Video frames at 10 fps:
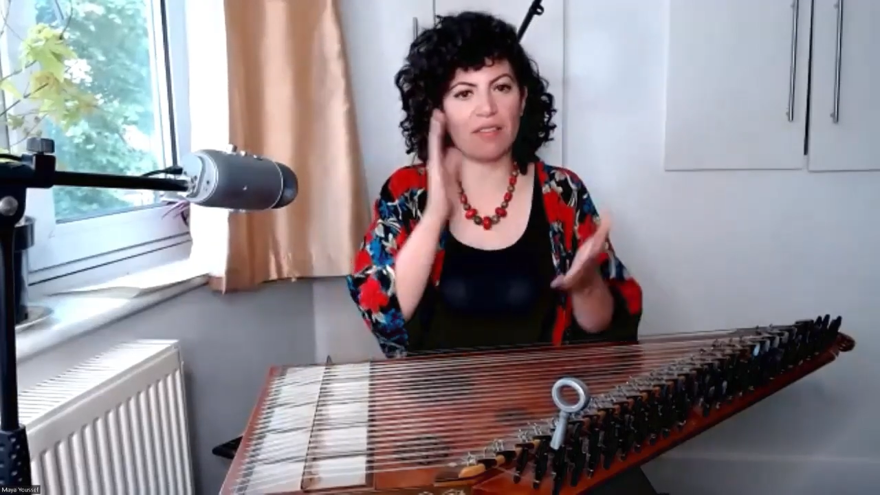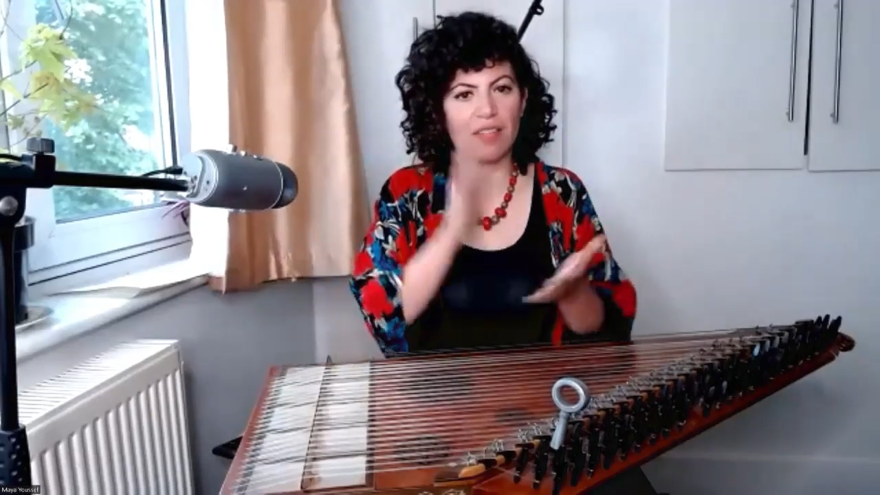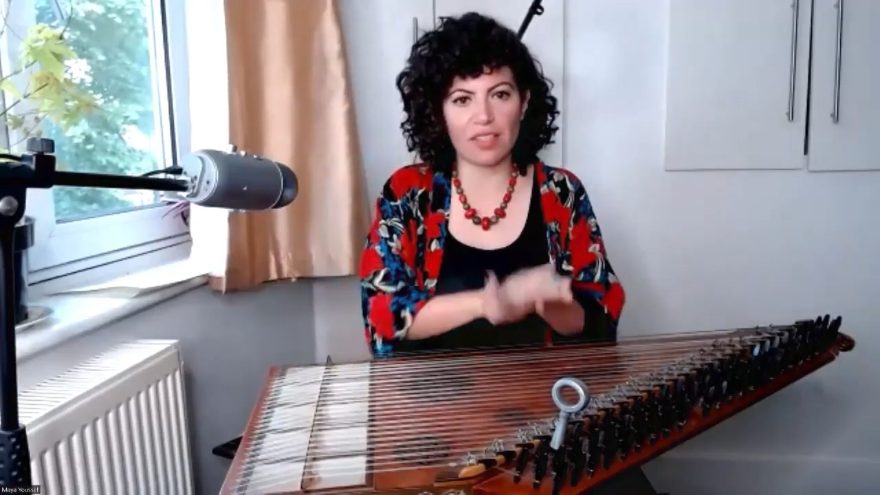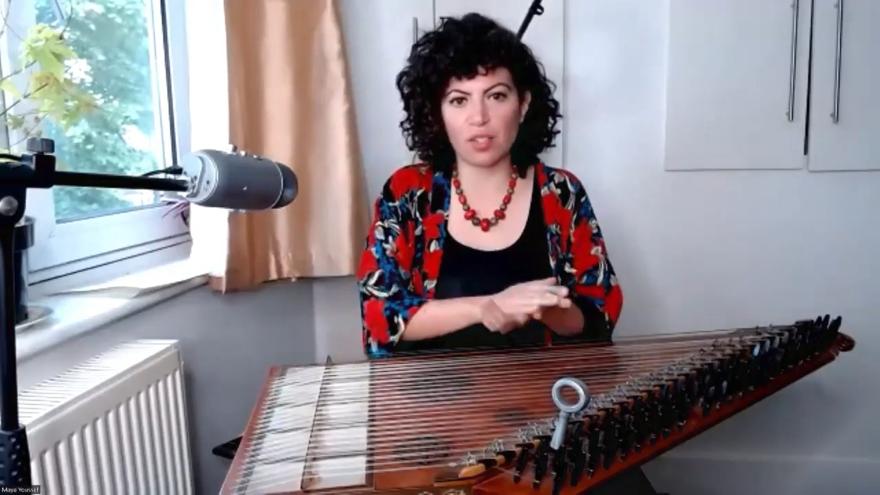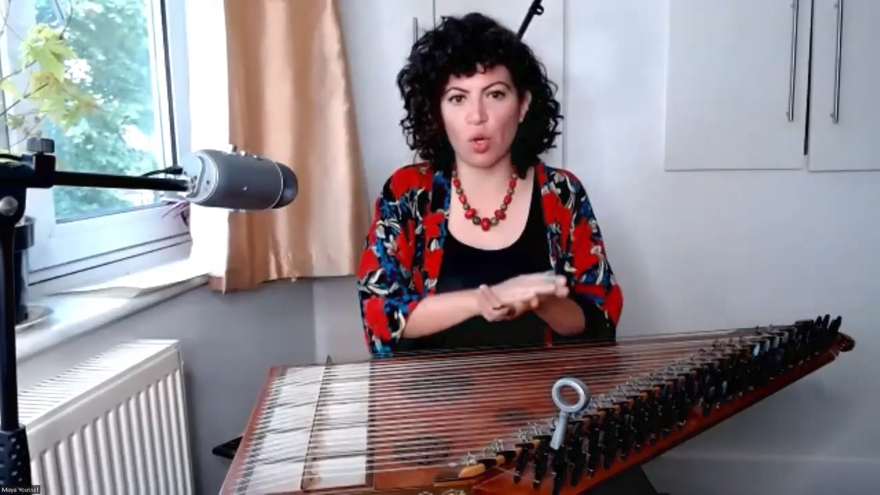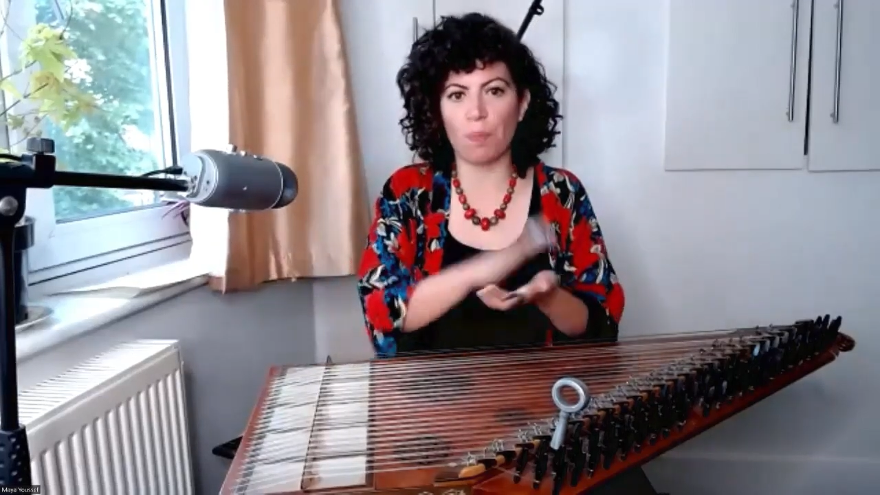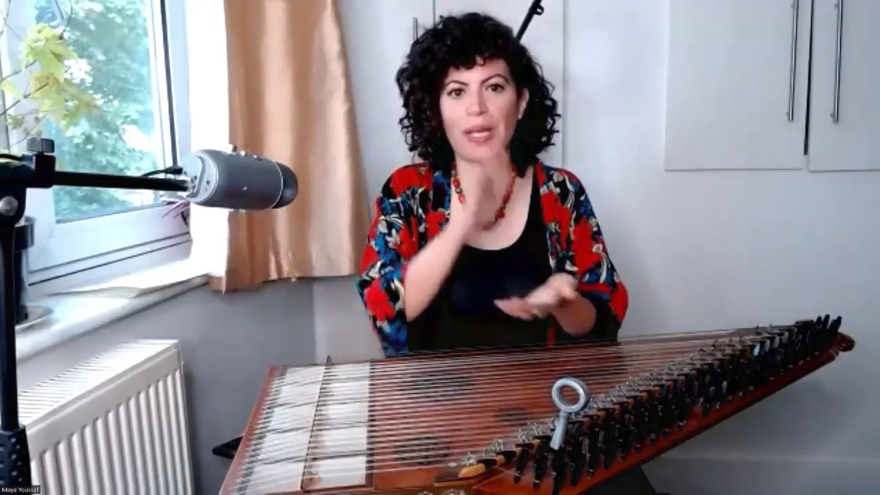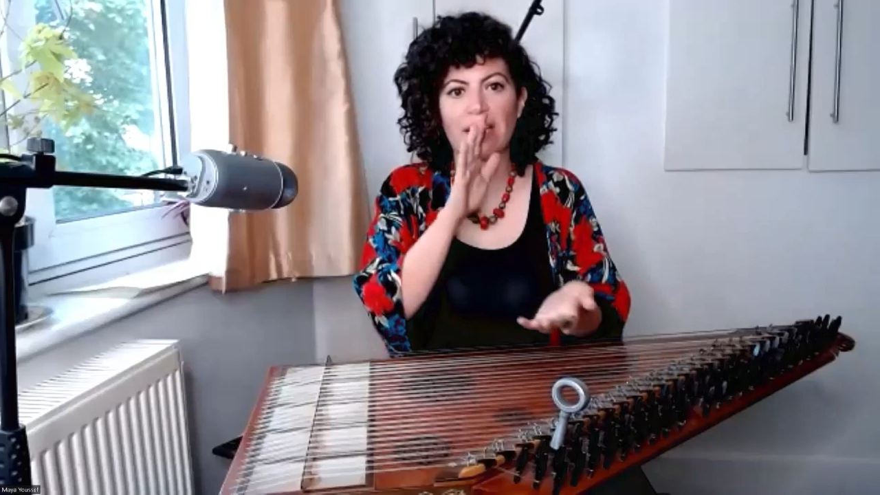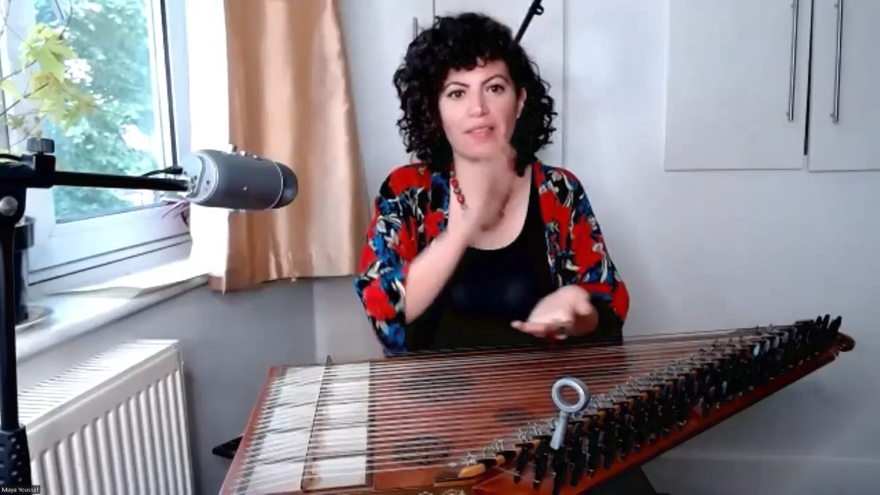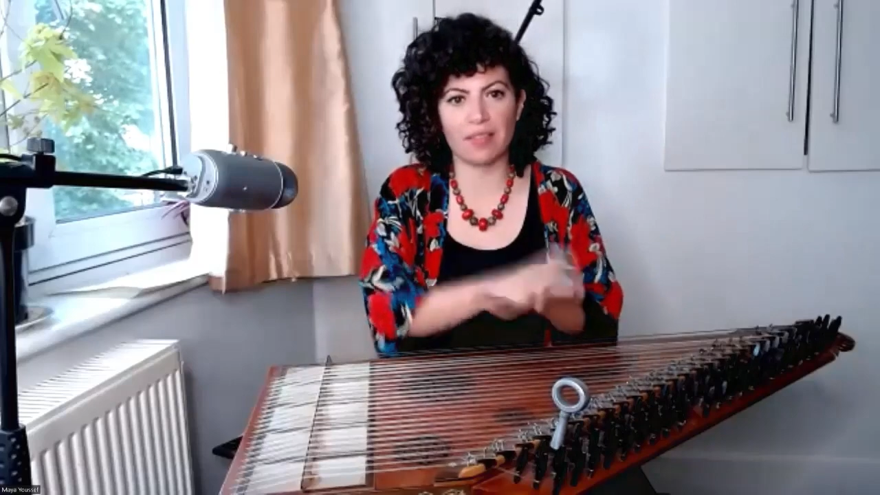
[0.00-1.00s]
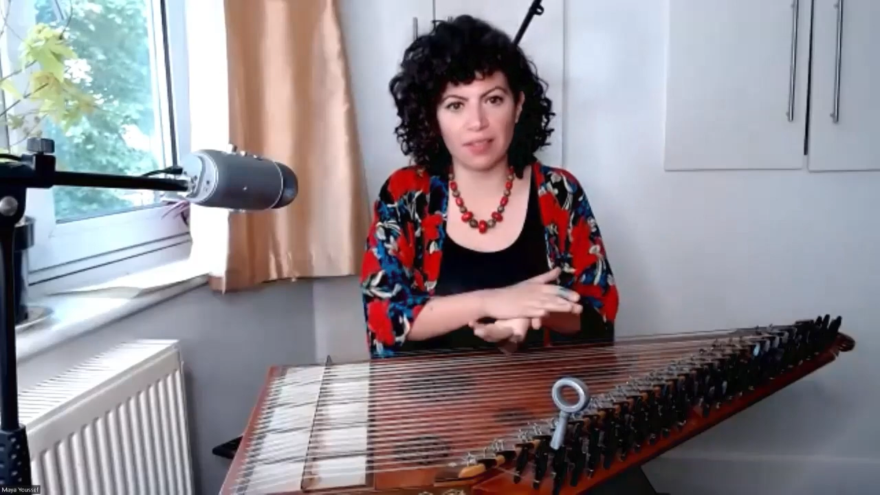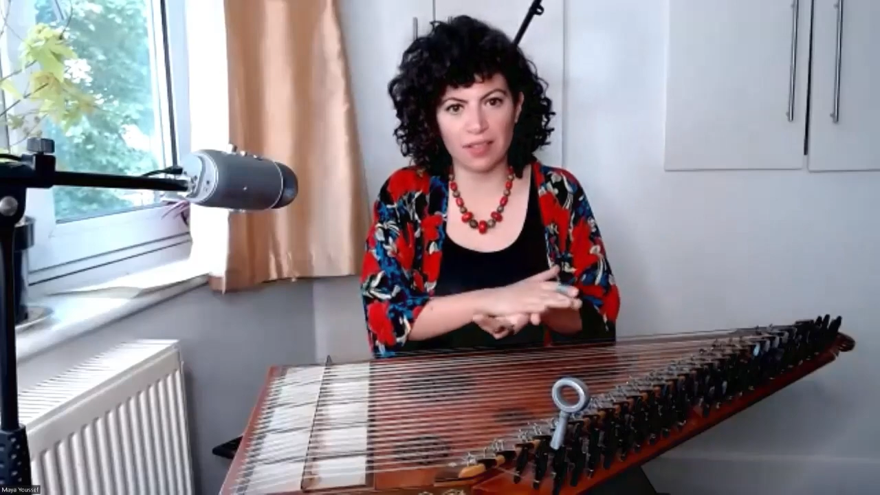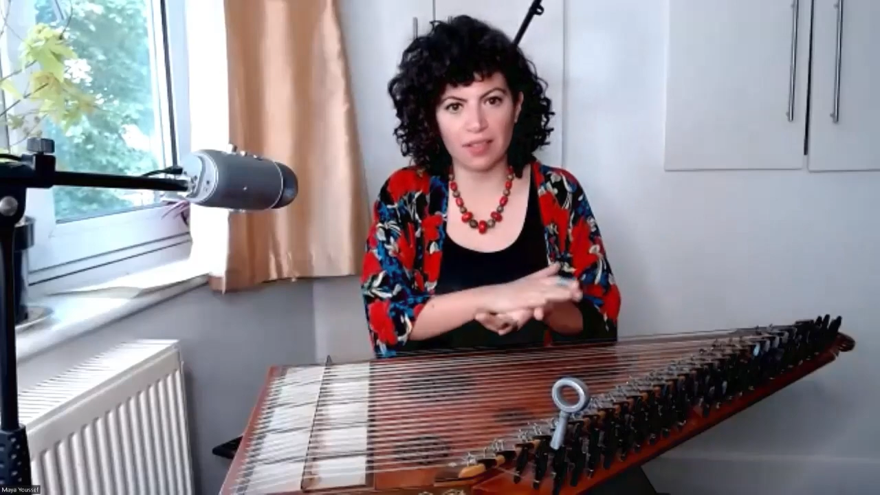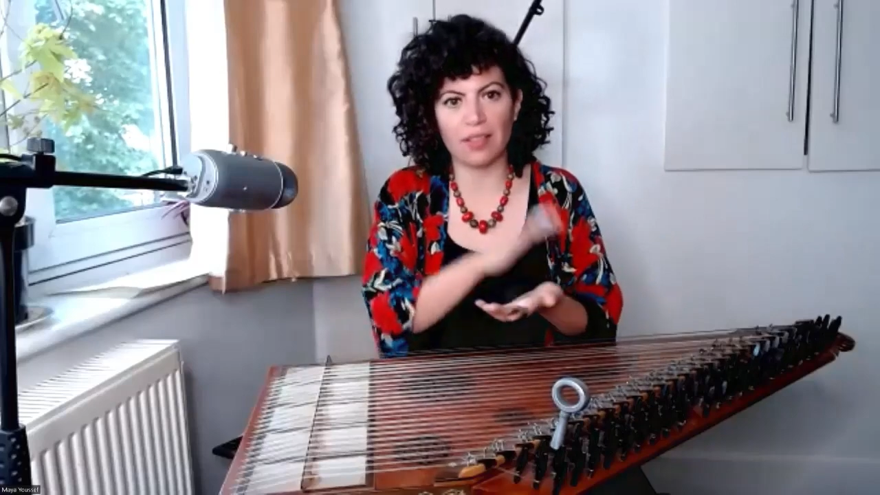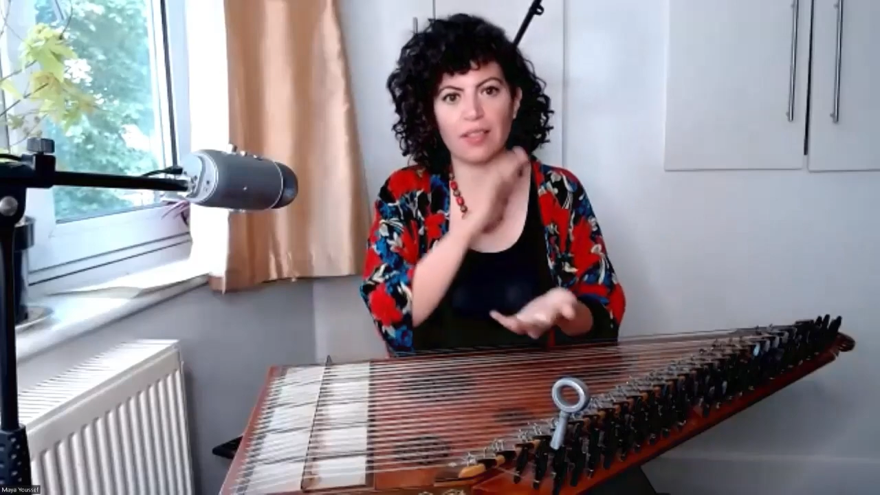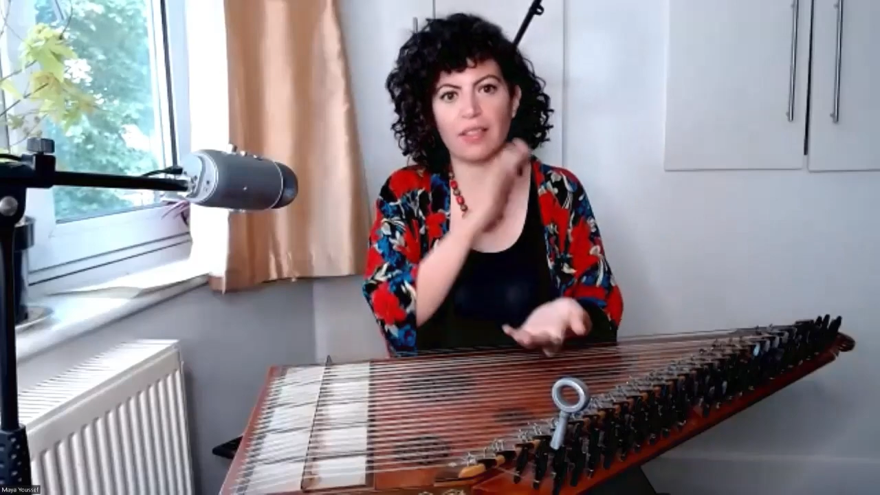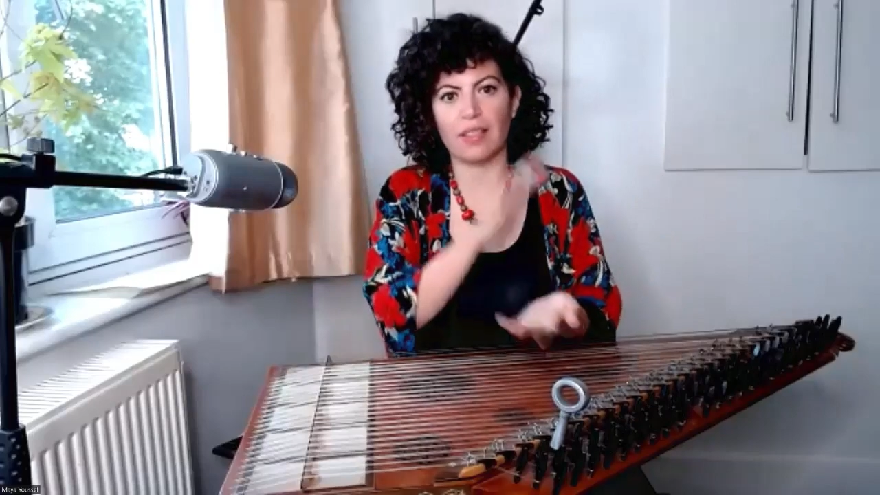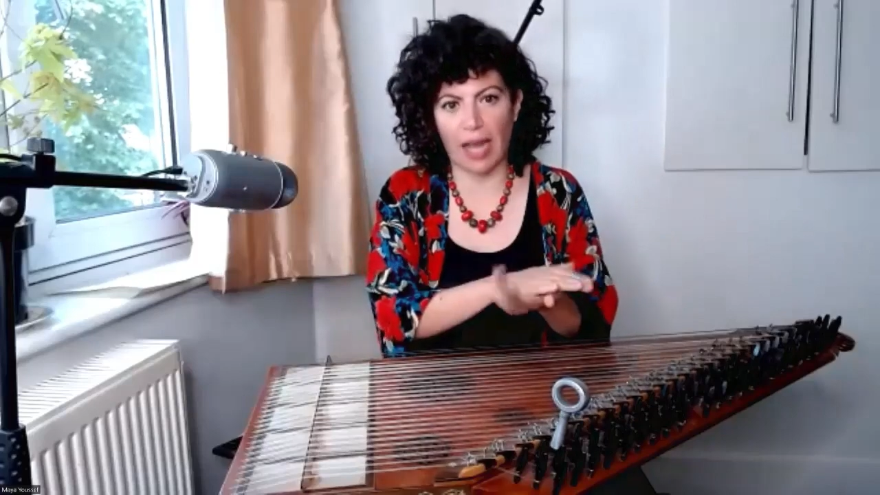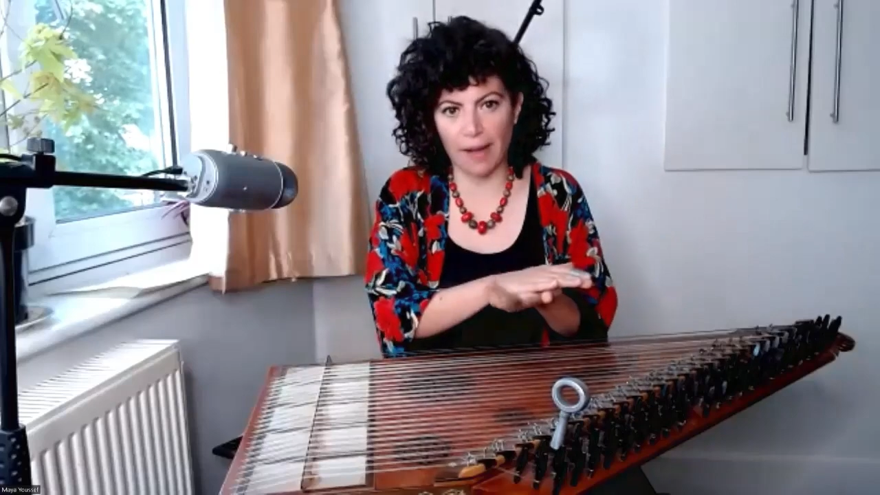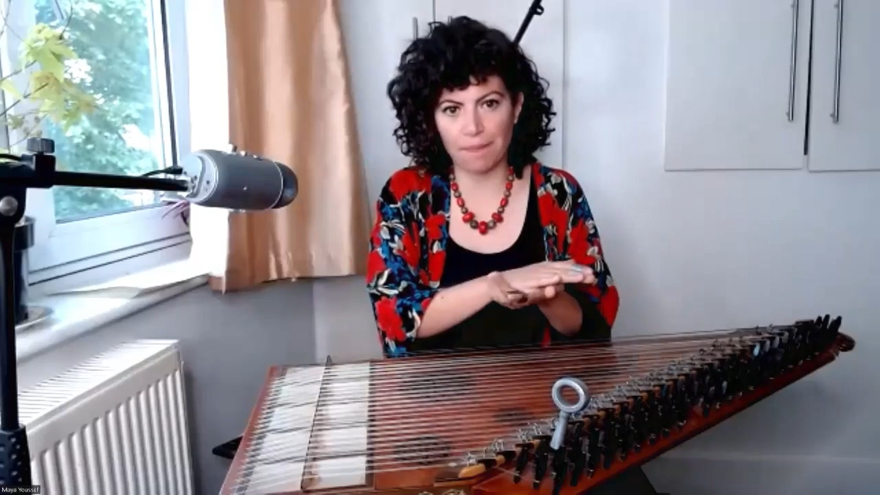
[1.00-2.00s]
there is no beat.
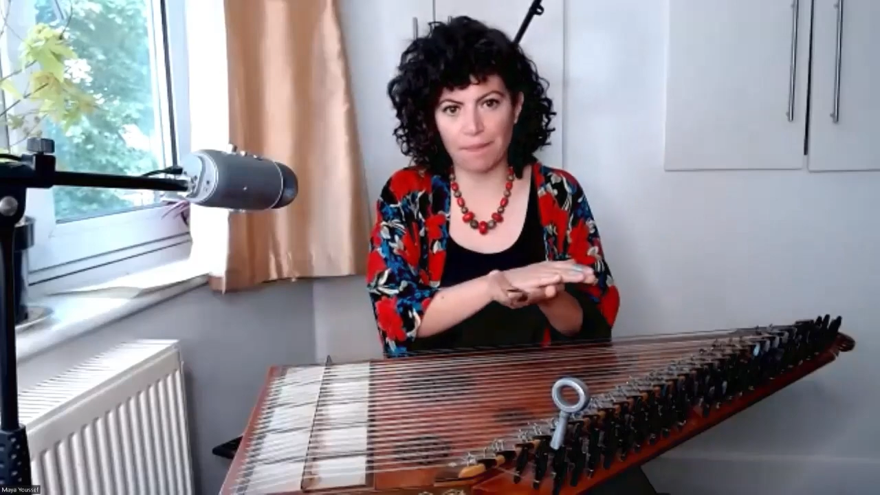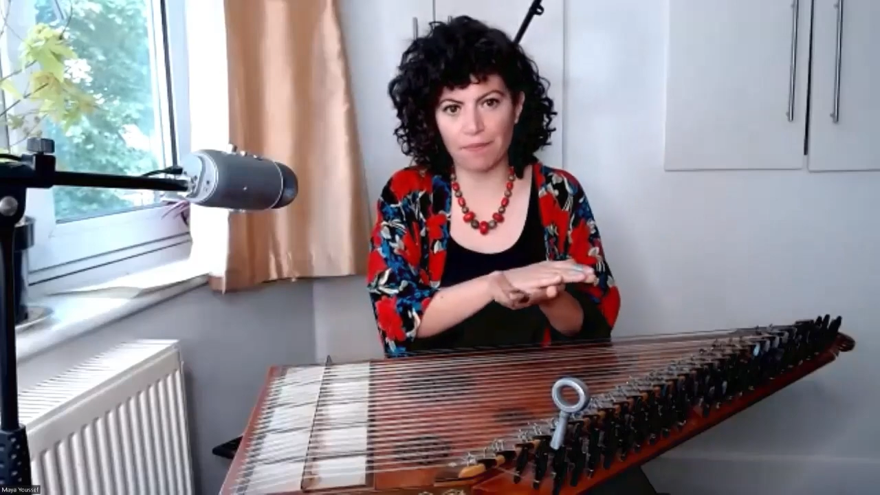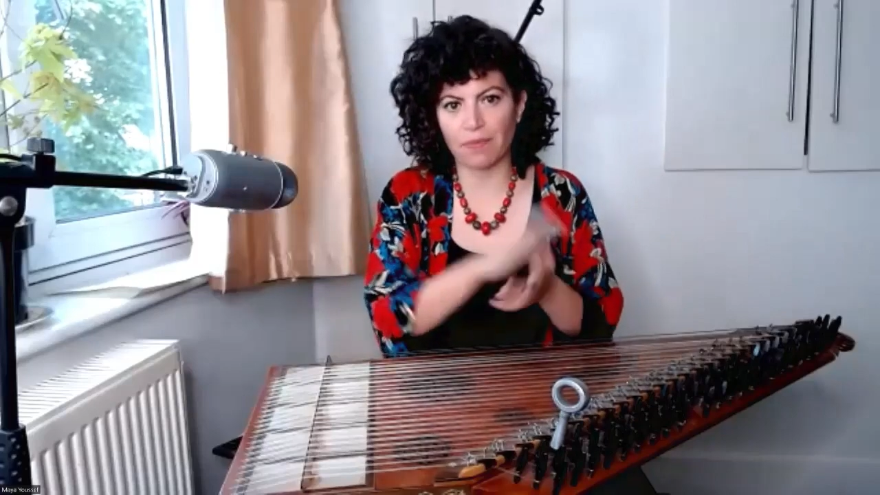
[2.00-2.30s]
Yeah?